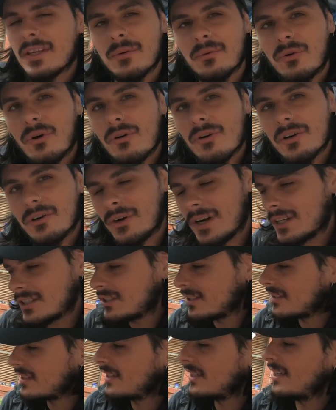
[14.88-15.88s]
their roll
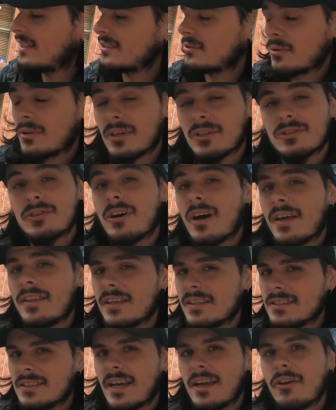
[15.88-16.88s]
correction kits. We're going to try
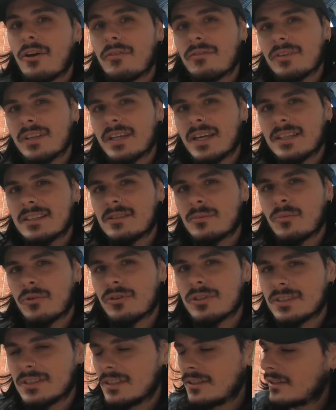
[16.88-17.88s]
these out, hopefully get some
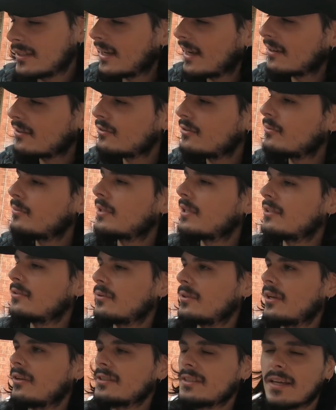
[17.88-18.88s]
more steering angle, because
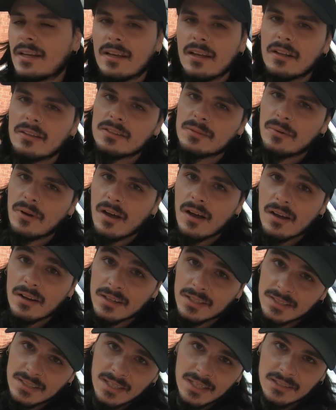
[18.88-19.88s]
when I was at Calder
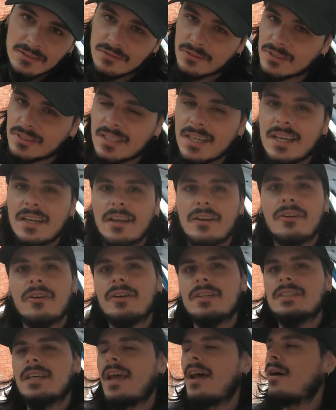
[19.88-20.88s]
Park in the S14, I
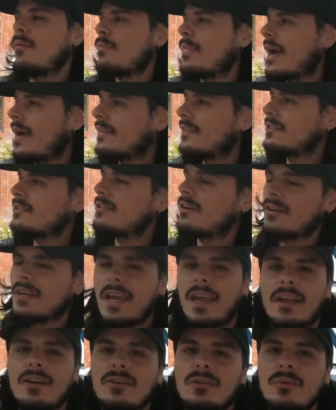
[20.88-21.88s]
noticed how bad the stock
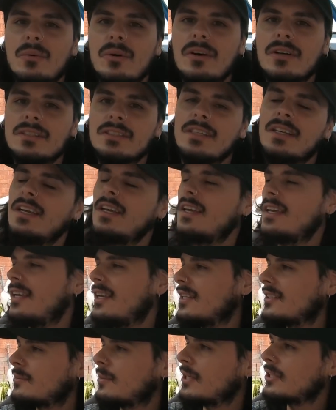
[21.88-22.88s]
angle was,
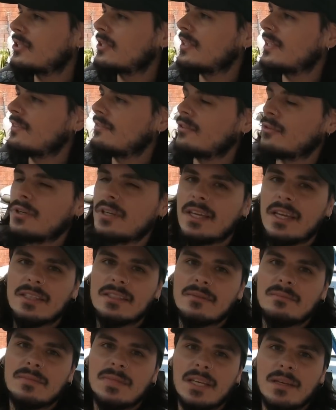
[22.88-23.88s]
especially if you want to get
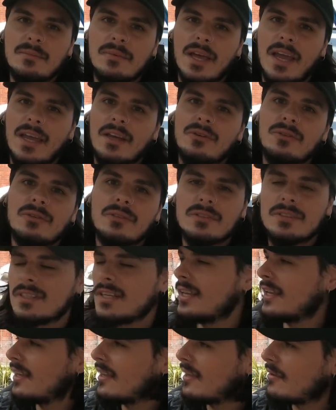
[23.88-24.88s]
some deeper angles,
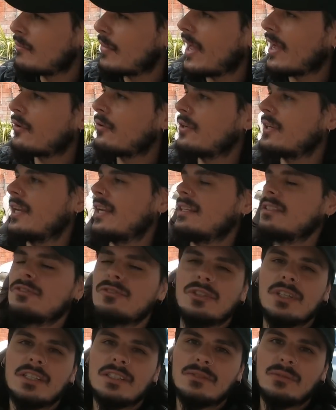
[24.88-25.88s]
backward
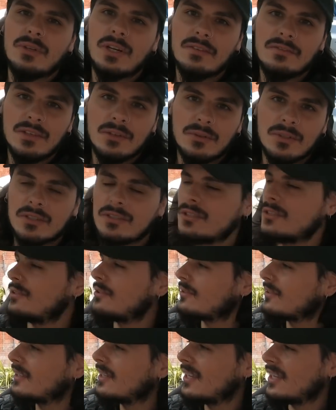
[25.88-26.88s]
entries, whatever you want to
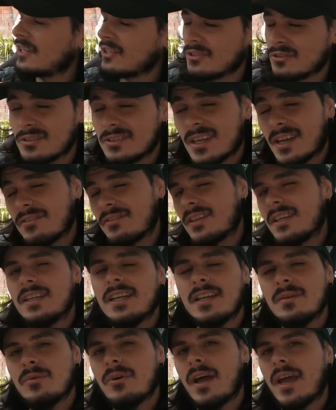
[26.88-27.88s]
do, you definitely
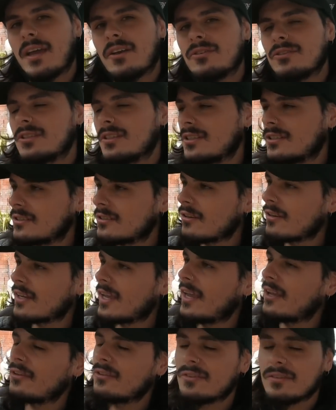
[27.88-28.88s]
need more angle. So the stock
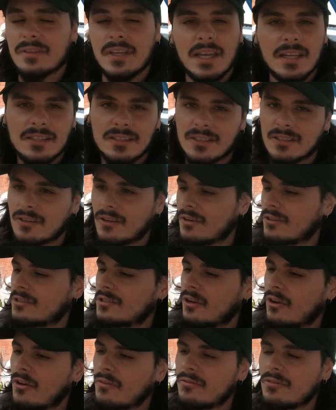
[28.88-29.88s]
angle needs to go.
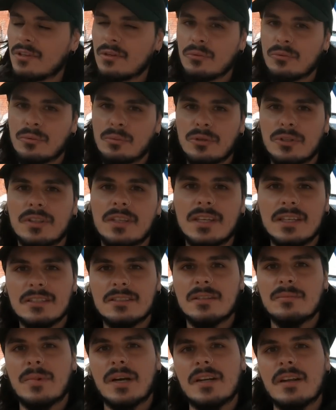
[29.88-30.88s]
So hopefully we'll put these
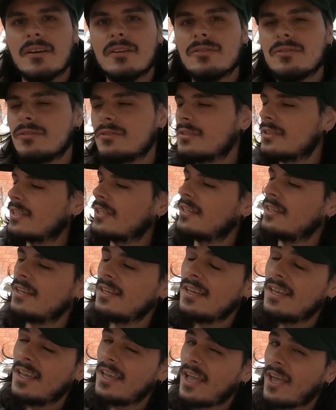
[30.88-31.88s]
to my knuckles,
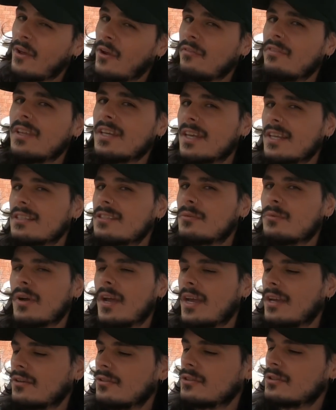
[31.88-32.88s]
hopefully get some more
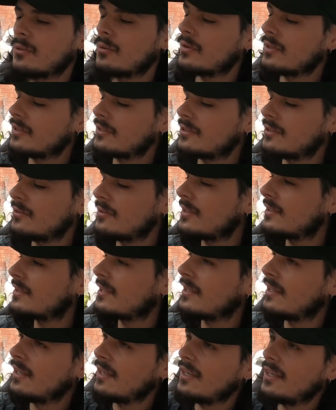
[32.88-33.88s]
angle. So what we're going to do is
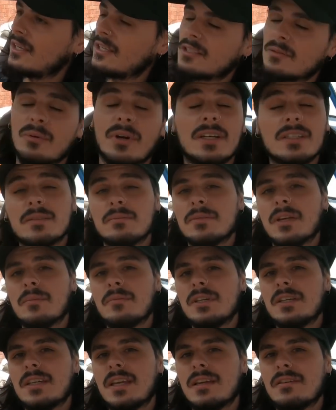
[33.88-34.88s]
spray some
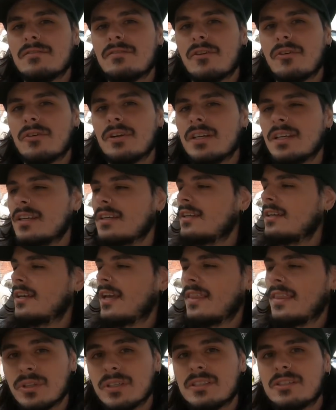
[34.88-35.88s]
WD-40
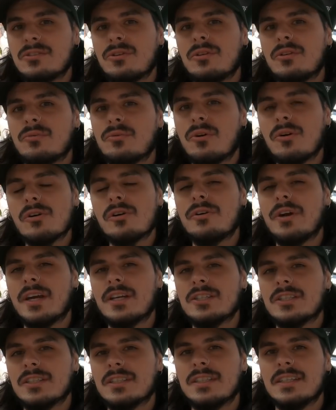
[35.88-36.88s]
and we'll install the roll
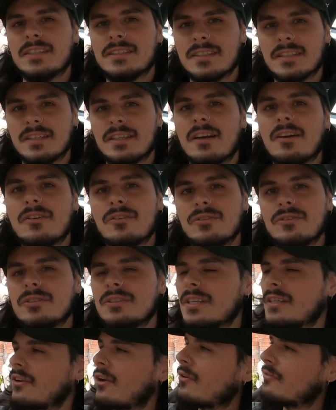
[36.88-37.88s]
correction kit to the
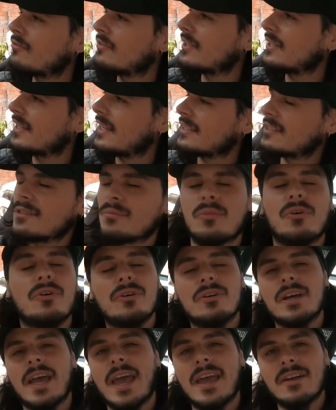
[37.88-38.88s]
knuckles and hopefully get some
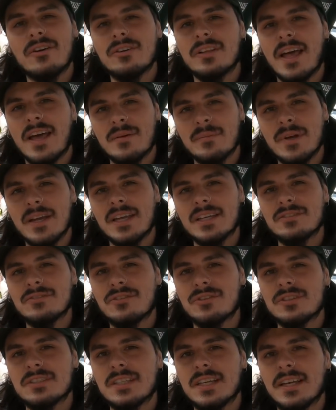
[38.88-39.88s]
more angle out of my
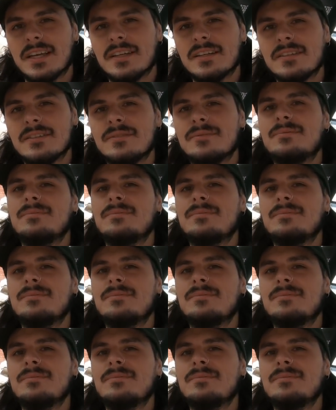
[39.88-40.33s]
S14. I want